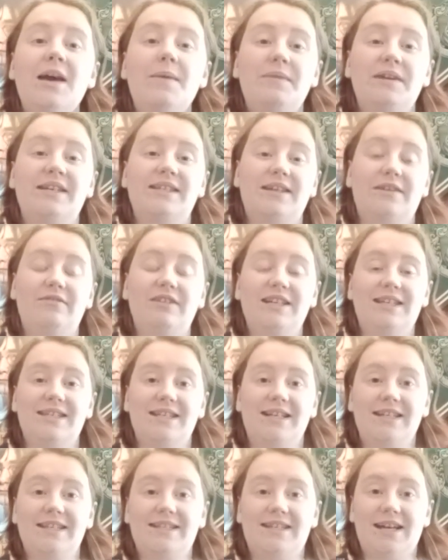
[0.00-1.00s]
because I
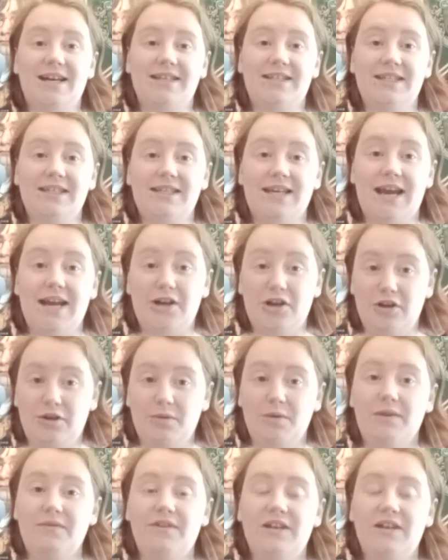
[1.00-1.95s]
recently started a new